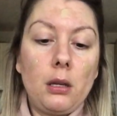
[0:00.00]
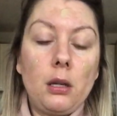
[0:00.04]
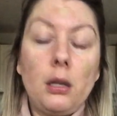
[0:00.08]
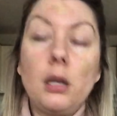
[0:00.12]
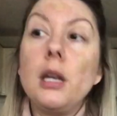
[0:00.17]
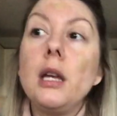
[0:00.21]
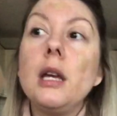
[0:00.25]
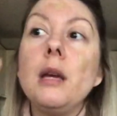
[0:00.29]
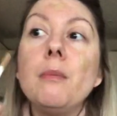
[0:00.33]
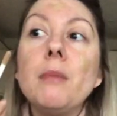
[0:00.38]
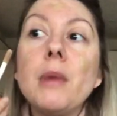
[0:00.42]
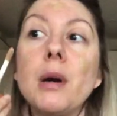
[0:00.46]

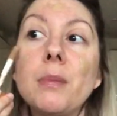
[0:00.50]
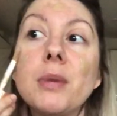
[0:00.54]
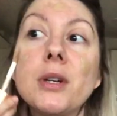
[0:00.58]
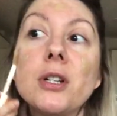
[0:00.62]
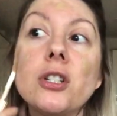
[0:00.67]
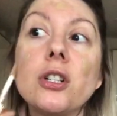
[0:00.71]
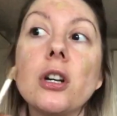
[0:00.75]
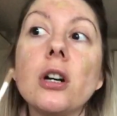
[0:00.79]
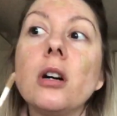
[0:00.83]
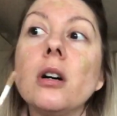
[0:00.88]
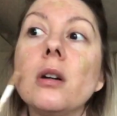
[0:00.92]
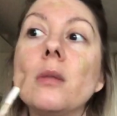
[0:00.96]
in my
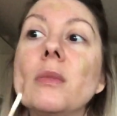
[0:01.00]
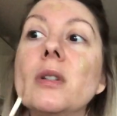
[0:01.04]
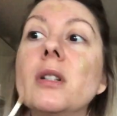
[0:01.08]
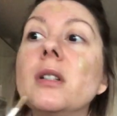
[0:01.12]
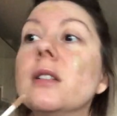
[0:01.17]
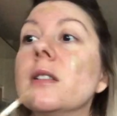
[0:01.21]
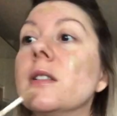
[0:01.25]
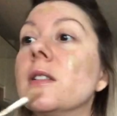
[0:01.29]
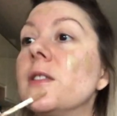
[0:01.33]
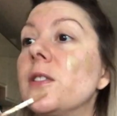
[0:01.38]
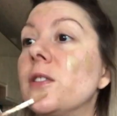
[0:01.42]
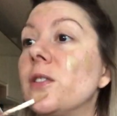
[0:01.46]

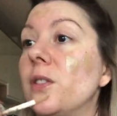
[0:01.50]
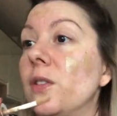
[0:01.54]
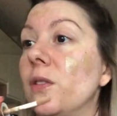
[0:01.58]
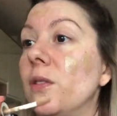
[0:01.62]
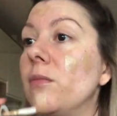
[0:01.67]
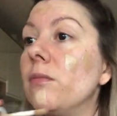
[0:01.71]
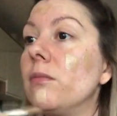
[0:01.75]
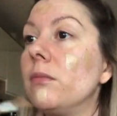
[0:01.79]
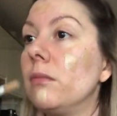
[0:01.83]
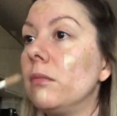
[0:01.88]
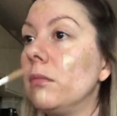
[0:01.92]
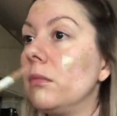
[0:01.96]
pajamas
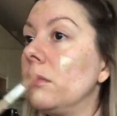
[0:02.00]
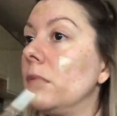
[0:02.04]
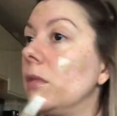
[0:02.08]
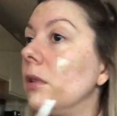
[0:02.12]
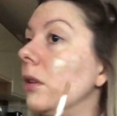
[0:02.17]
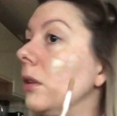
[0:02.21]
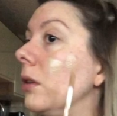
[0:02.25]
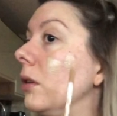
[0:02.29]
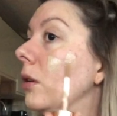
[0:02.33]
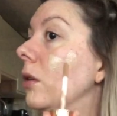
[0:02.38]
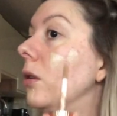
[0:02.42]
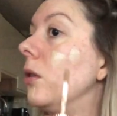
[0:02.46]

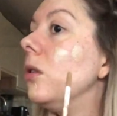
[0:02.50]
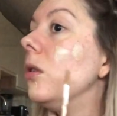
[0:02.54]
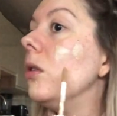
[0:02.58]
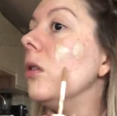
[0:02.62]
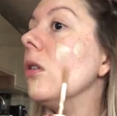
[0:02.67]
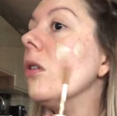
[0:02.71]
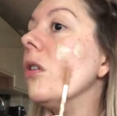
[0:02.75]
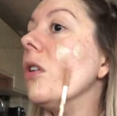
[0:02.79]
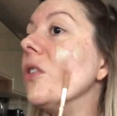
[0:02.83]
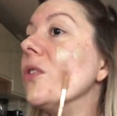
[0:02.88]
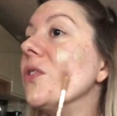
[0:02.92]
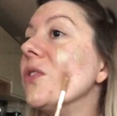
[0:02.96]

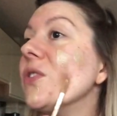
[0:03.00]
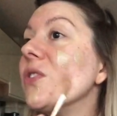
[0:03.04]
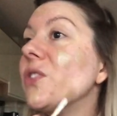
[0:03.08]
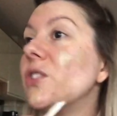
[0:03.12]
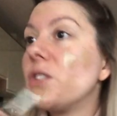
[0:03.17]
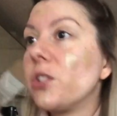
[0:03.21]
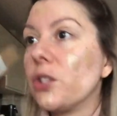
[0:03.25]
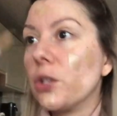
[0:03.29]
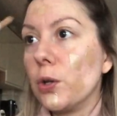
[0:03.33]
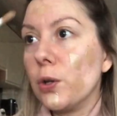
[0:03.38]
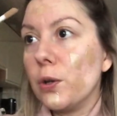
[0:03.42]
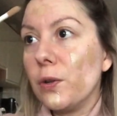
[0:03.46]
on the
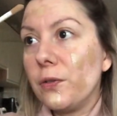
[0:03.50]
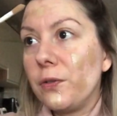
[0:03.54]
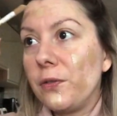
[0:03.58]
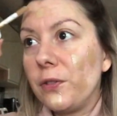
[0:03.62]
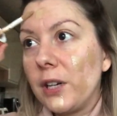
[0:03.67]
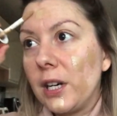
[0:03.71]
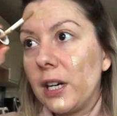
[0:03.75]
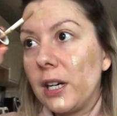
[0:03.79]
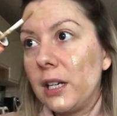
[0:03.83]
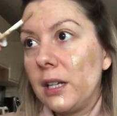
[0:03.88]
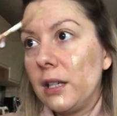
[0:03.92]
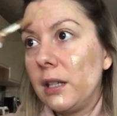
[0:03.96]

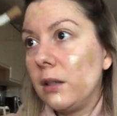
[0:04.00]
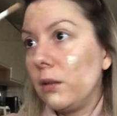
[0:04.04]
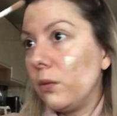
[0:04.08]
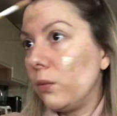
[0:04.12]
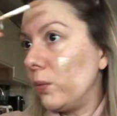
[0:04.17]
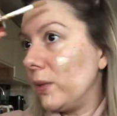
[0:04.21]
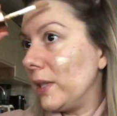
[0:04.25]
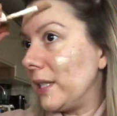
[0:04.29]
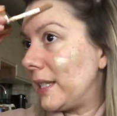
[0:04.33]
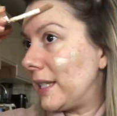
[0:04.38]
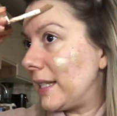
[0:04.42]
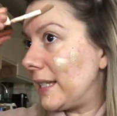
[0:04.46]
sofa
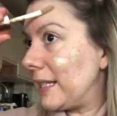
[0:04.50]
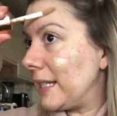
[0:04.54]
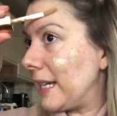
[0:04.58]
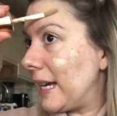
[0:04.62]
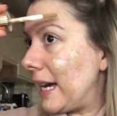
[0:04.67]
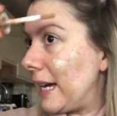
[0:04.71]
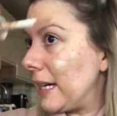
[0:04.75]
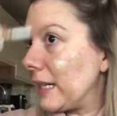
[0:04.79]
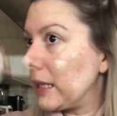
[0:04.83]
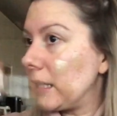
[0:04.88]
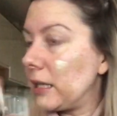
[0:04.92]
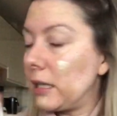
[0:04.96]
with
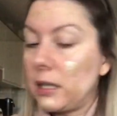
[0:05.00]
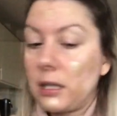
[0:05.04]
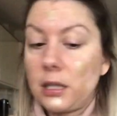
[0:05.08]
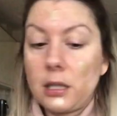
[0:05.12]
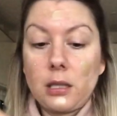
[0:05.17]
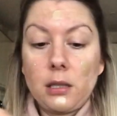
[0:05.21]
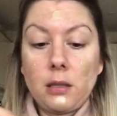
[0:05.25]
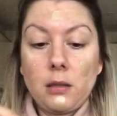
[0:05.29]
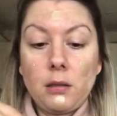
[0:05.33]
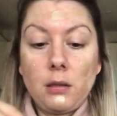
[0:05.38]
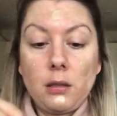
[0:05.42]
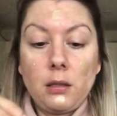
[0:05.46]
snacks.
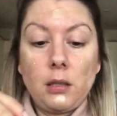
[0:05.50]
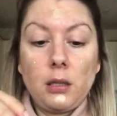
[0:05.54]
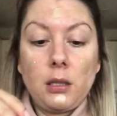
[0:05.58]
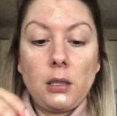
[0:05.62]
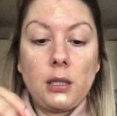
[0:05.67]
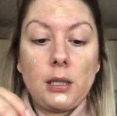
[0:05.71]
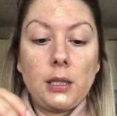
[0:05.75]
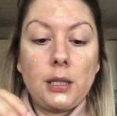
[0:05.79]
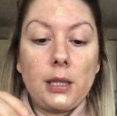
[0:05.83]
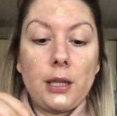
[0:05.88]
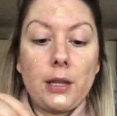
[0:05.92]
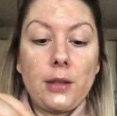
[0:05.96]

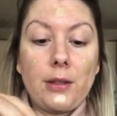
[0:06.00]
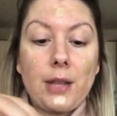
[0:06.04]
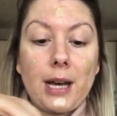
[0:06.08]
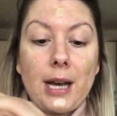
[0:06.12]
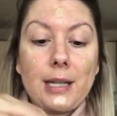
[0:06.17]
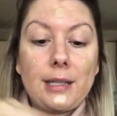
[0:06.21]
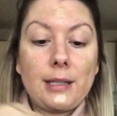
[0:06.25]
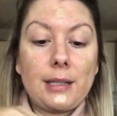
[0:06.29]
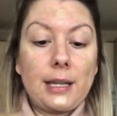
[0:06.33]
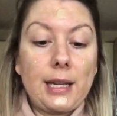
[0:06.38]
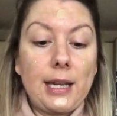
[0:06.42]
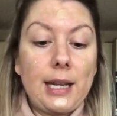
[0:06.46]
And that
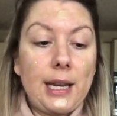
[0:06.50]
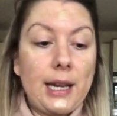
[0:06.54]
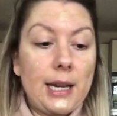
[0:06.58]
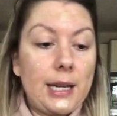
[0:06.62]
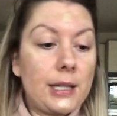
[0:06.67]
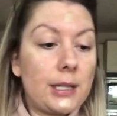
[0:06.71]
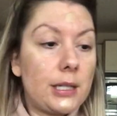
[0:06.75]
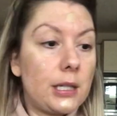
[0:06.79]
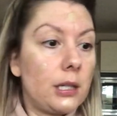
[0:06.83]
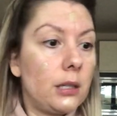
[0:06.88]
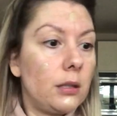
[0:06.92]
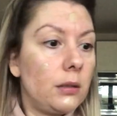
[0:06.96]
is
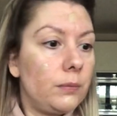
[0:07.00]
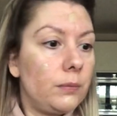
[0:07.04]
it.